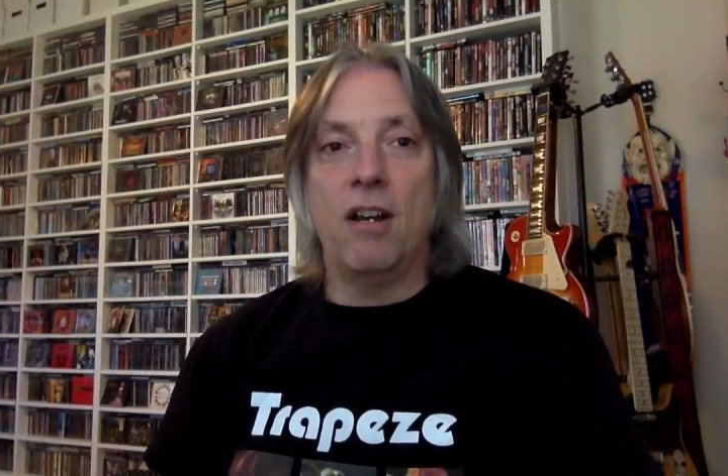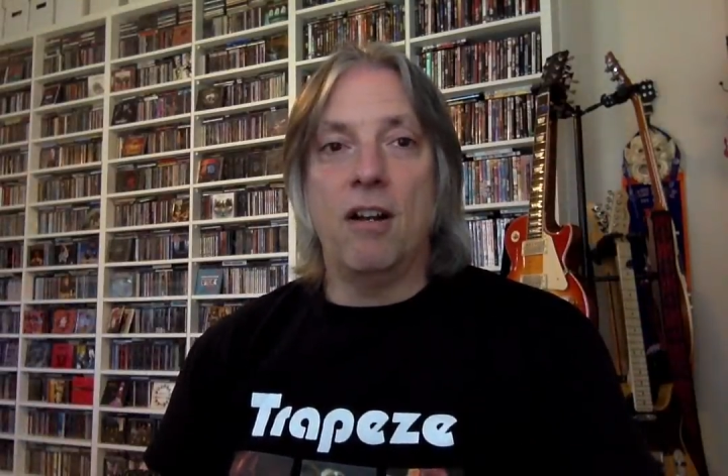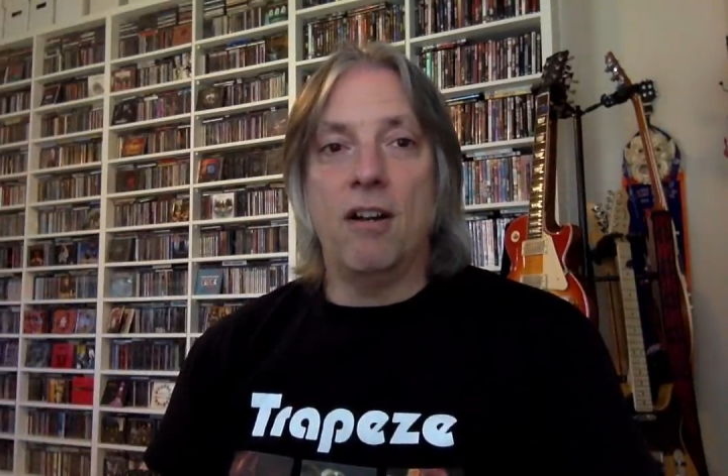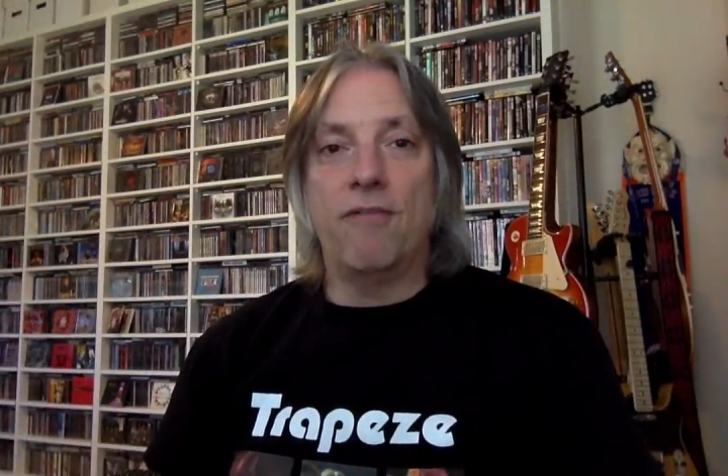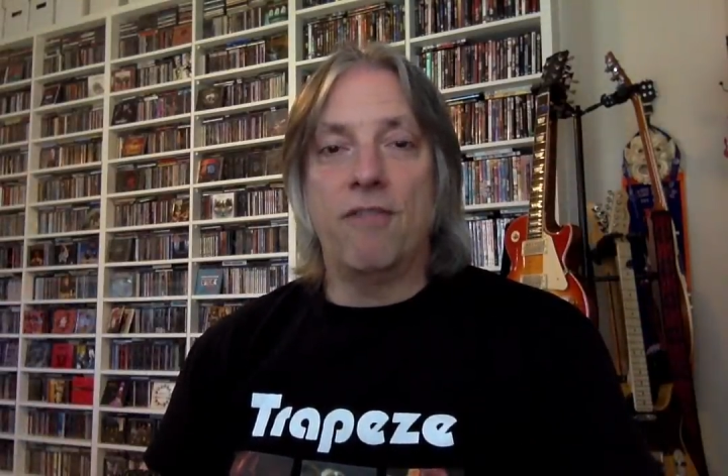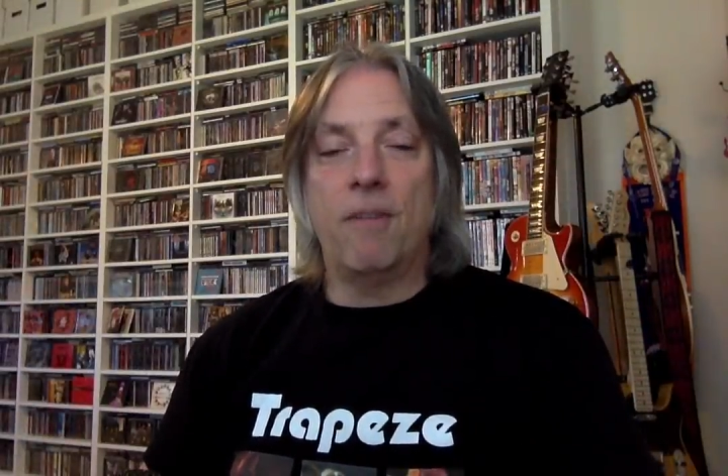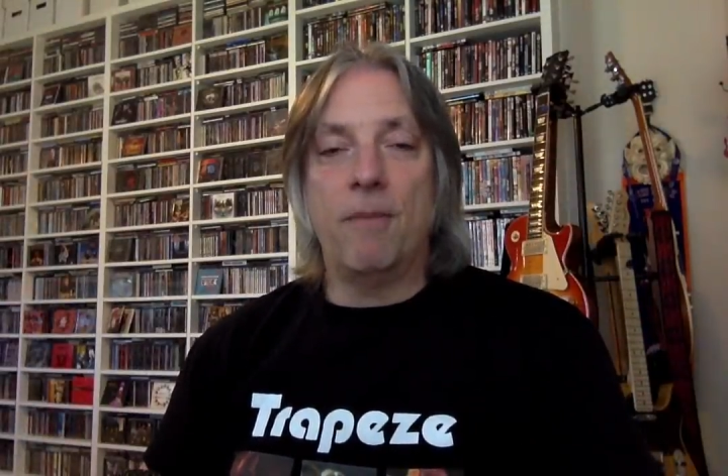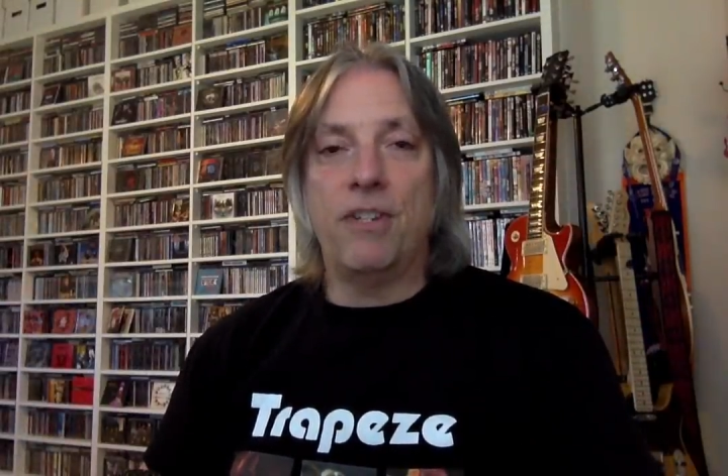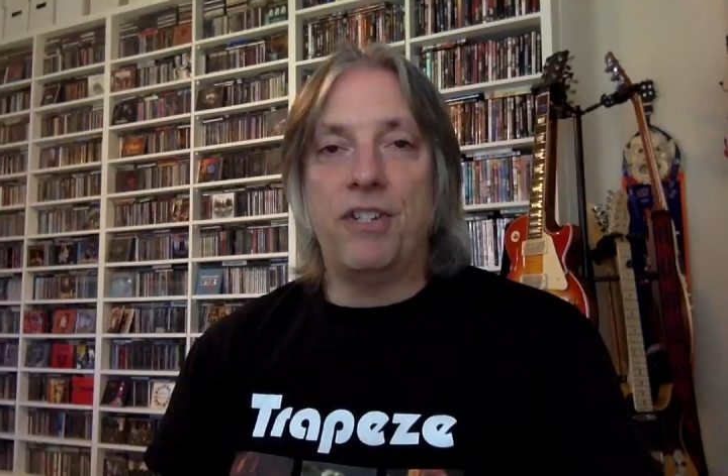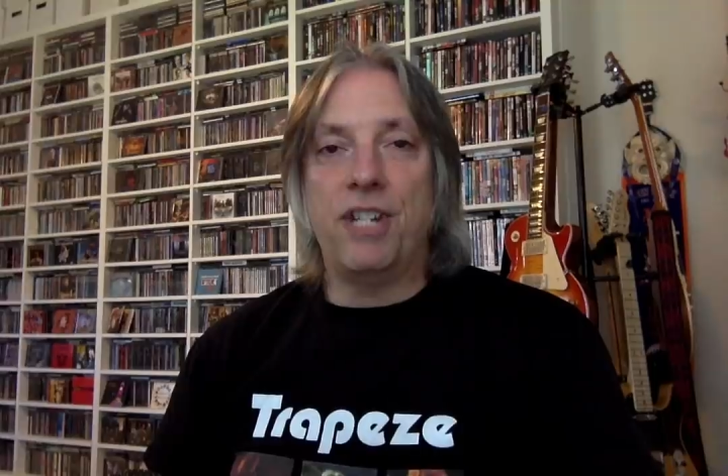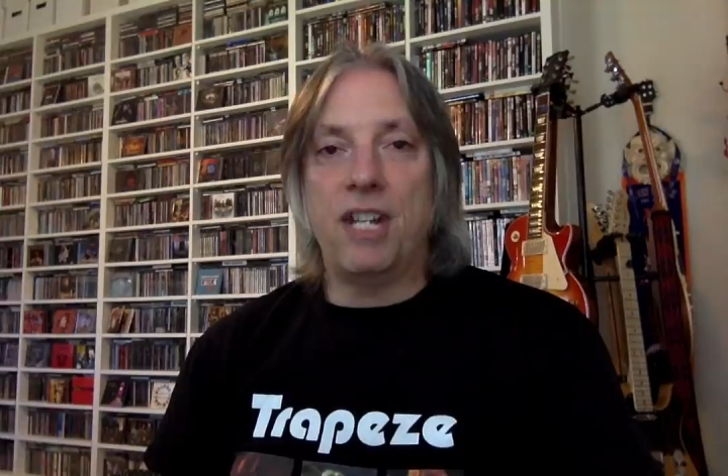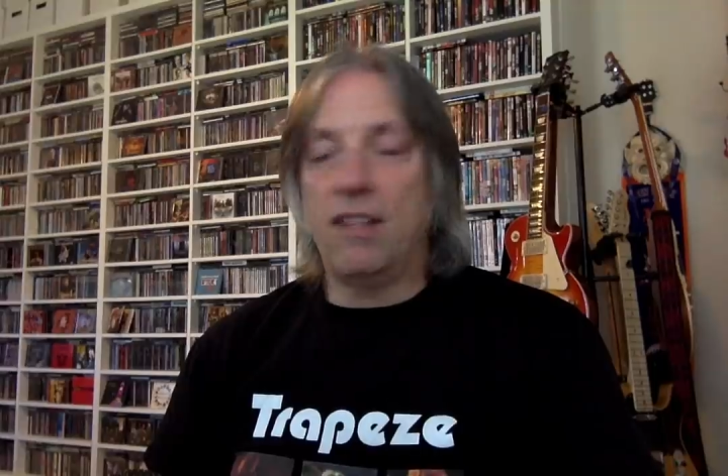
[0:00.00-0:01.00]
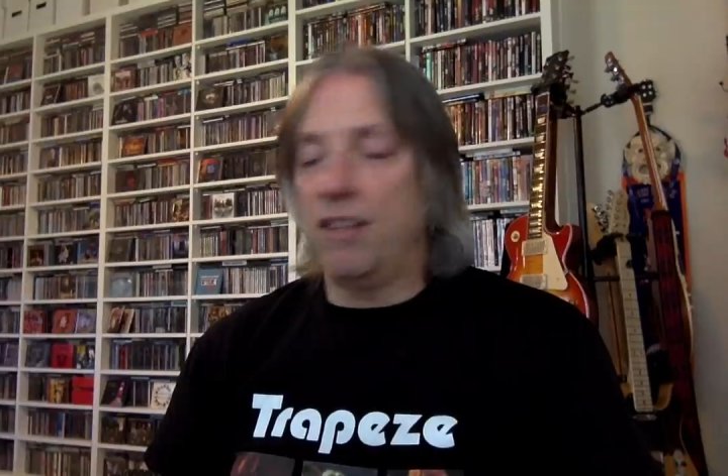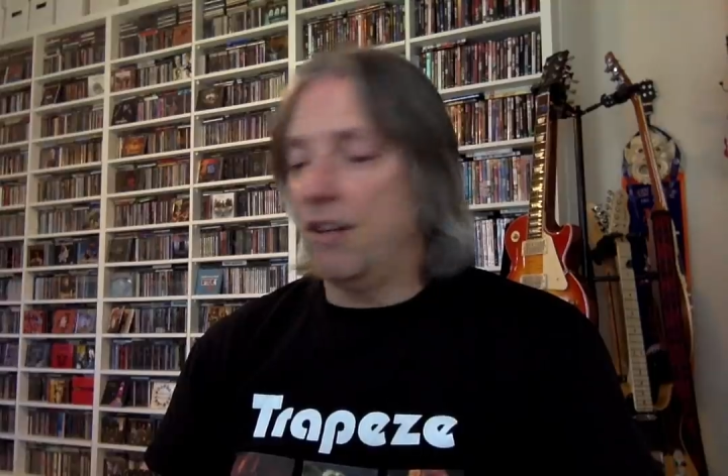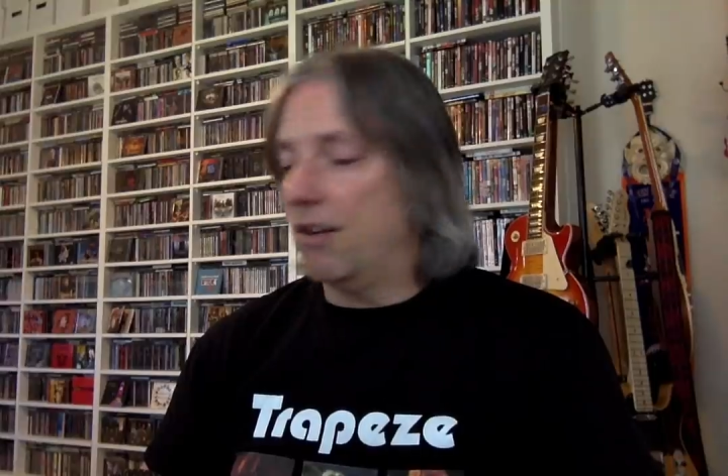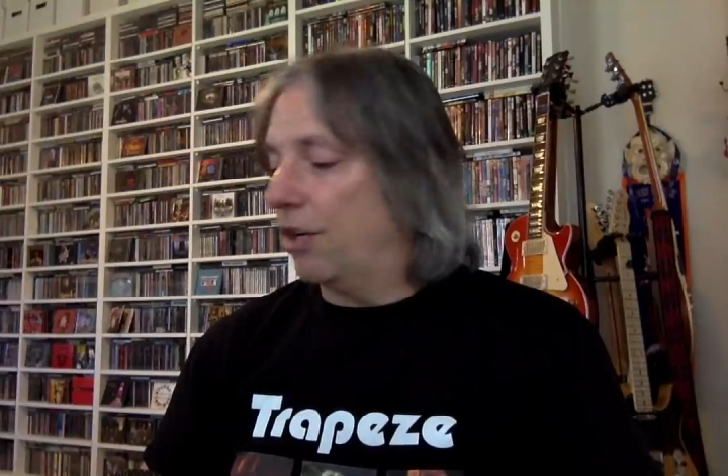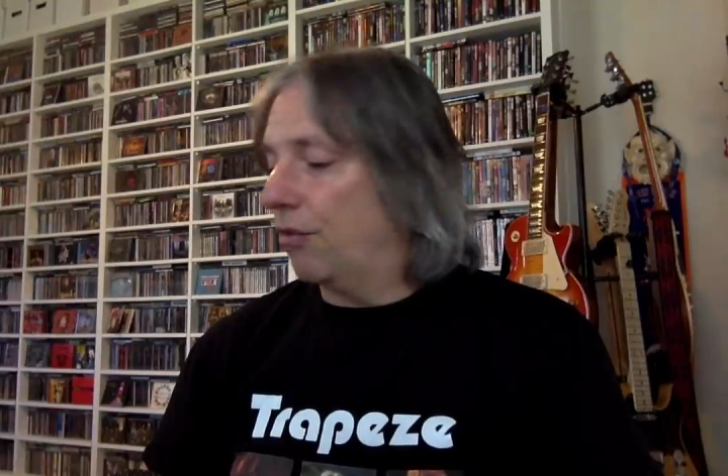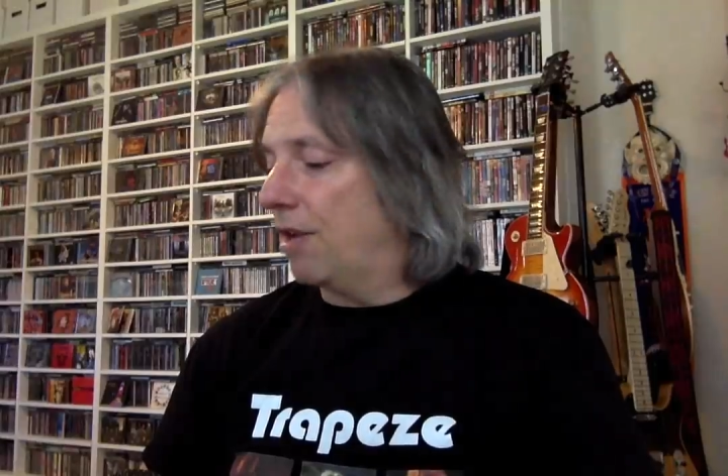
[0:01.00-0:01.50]
uh, from the scene
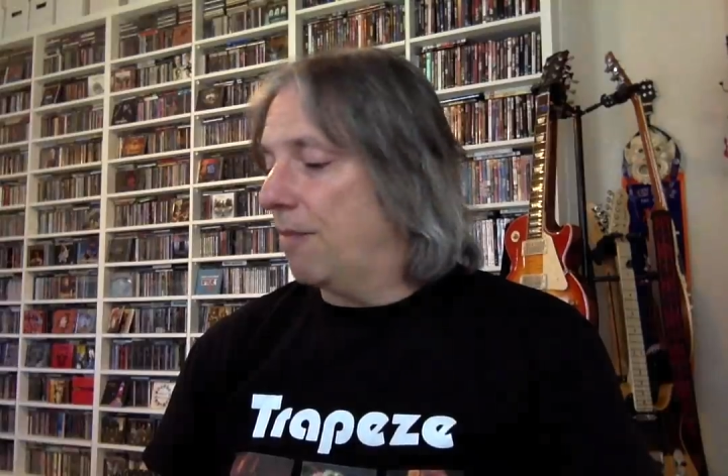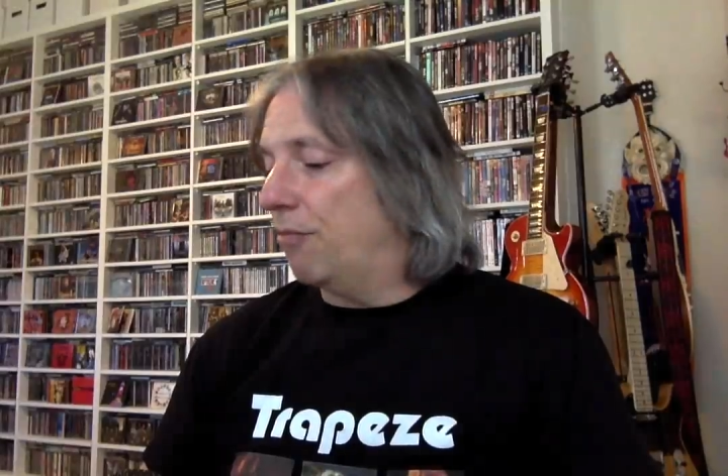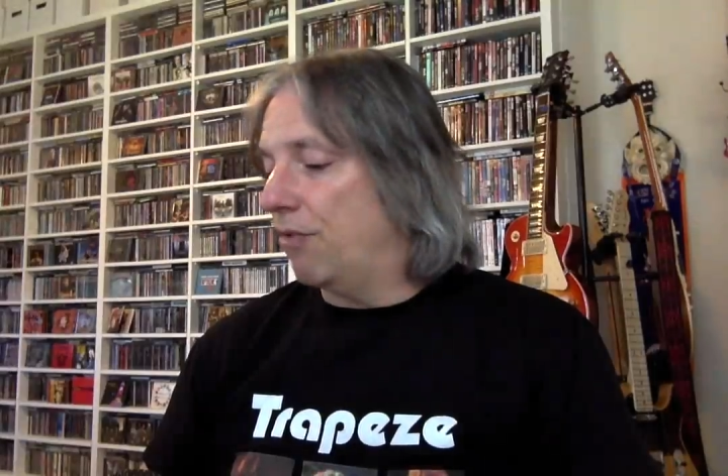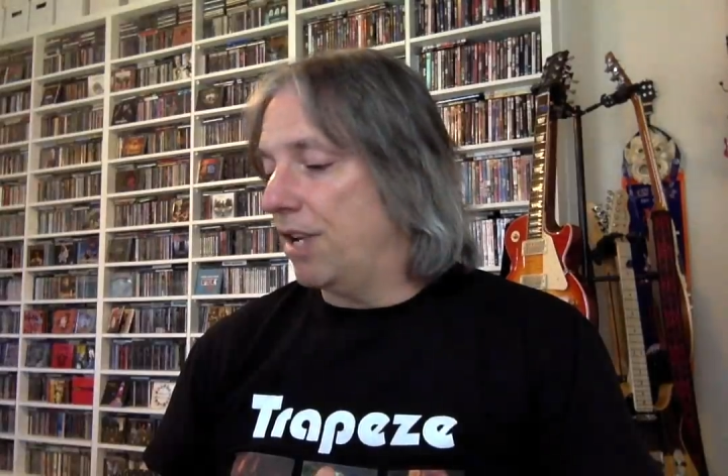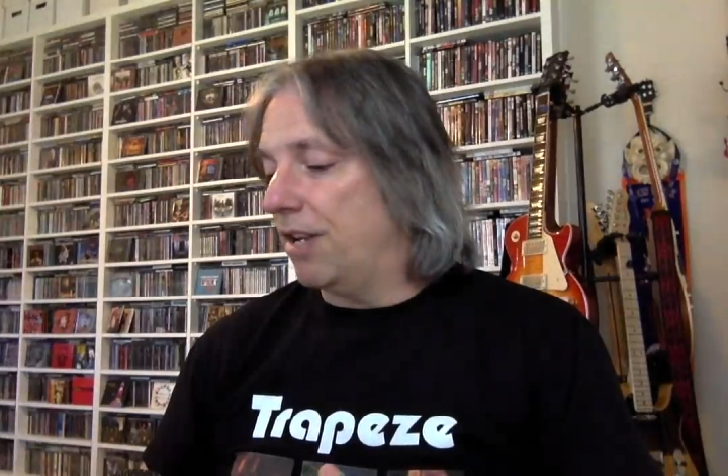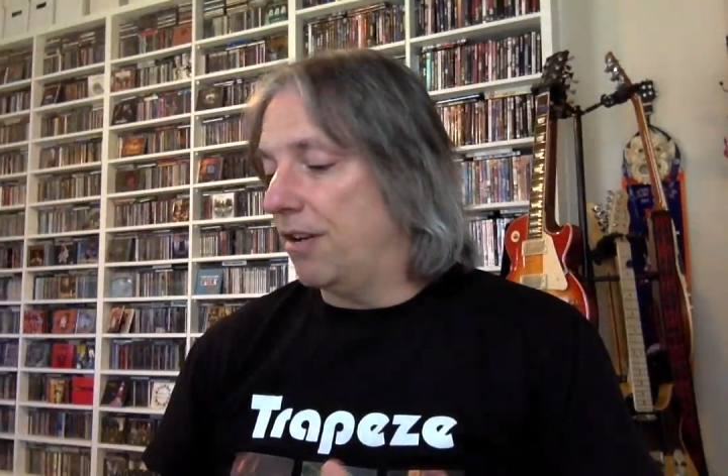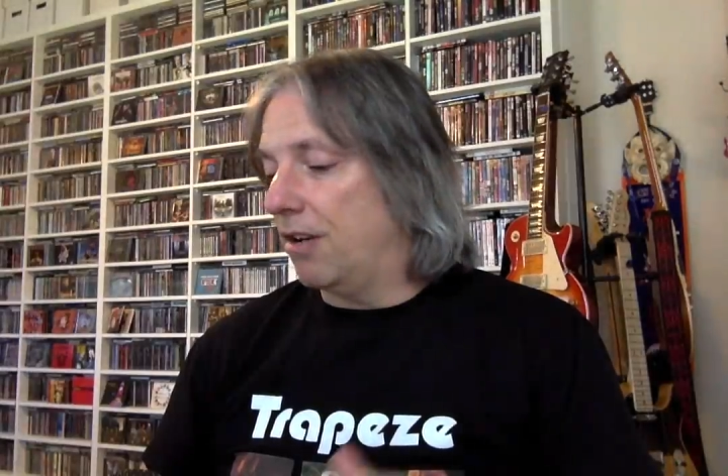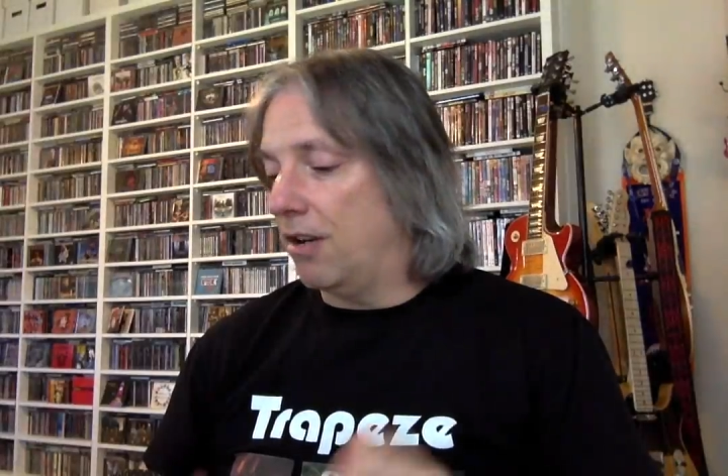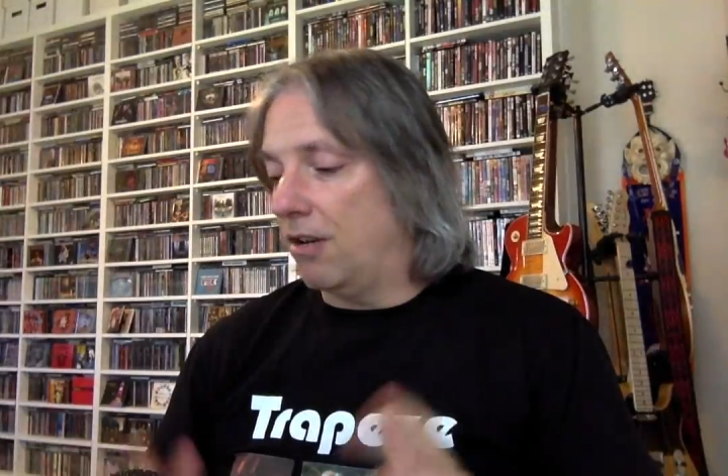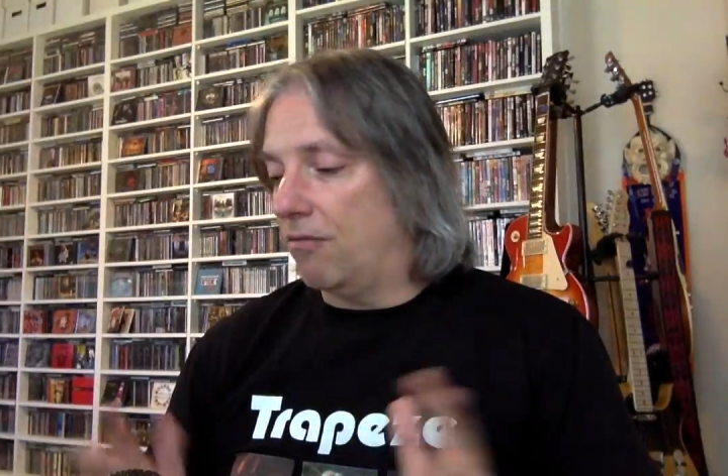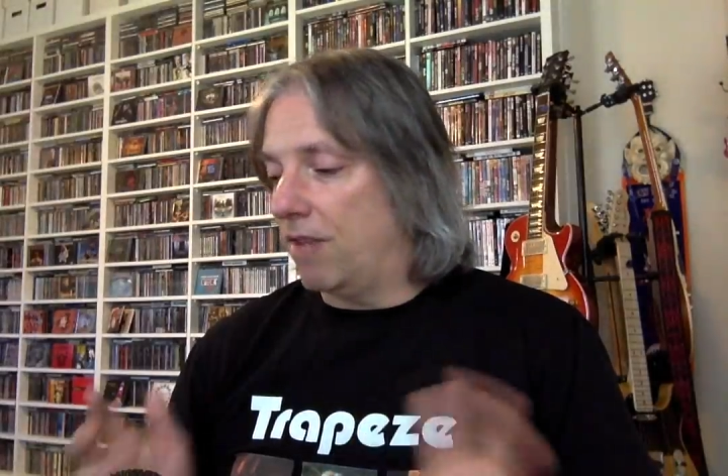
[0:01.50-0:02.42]
there in Great Britain uh,